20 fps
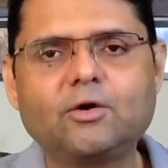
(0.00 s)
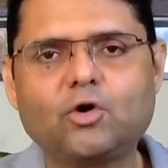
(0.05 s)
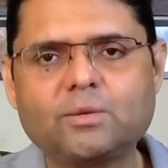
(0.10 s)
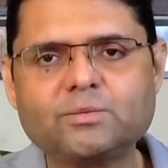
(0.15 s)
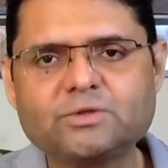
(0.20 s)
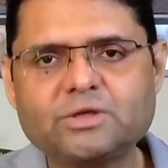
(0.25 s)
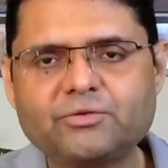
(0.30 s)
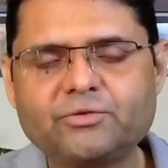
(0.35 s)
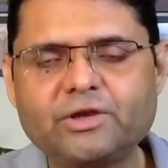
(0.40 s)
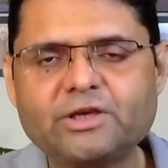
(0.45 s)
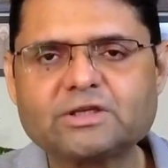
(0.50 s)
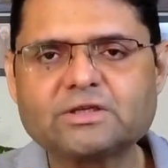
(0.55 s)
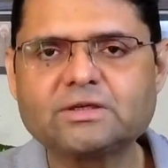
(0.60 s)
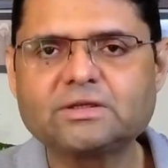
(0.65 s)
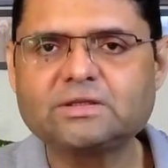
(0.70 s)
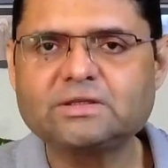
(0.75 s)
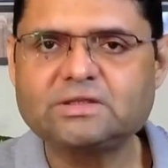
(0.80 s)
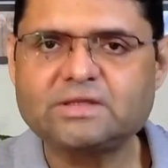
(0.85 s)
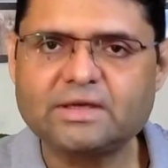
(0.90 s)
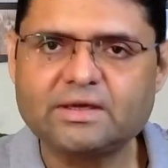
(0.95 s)

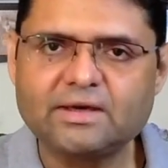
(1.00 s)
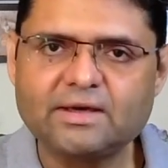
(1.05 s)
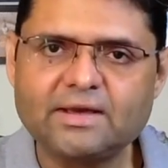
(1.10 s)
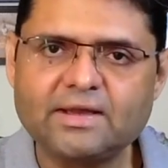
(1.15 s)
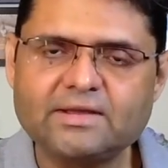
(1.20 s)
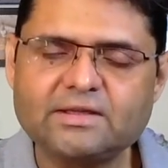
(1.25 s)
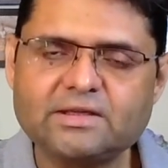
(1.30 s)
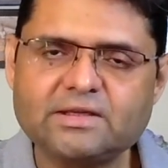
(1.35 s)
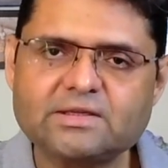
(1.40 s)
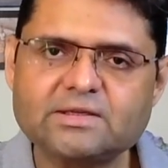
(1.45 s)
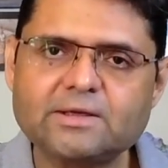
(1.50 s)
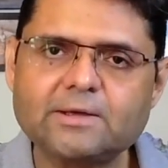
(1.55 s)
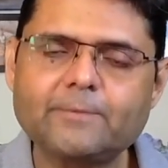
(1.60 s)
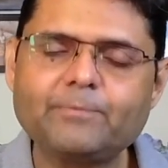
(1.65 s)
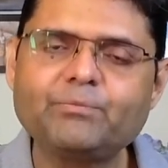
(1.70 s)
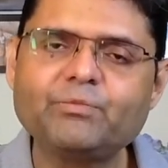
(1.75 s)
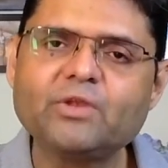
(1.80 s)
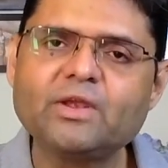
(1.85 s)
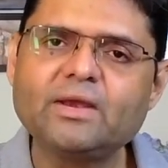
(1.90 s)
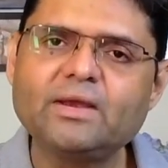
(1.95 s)
observation, generalization,